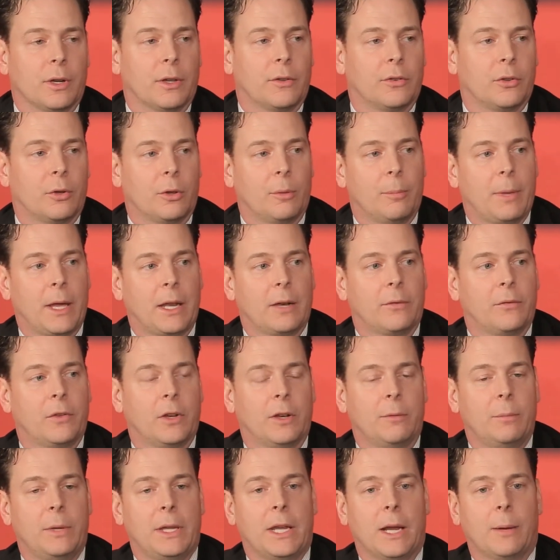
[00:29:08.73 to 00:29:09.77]
And so the
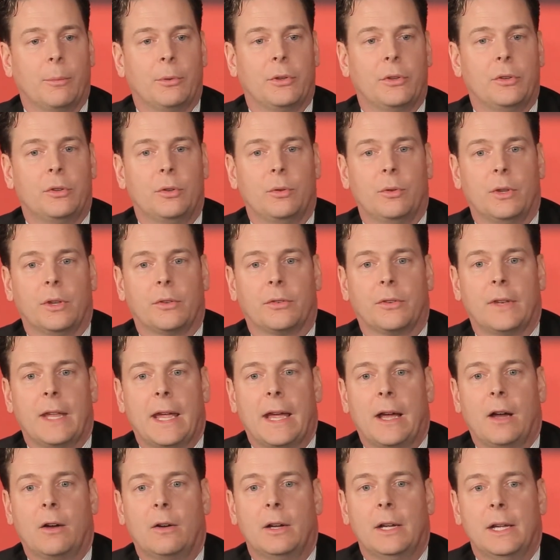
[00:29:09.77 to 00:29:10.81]
benefit of being able to do this
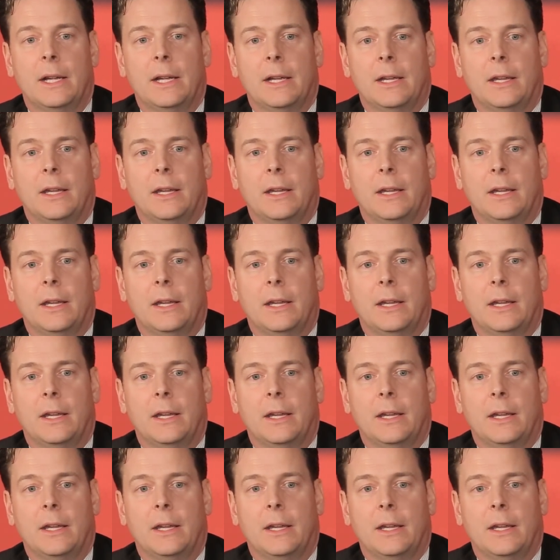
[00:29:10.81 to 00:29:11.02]
now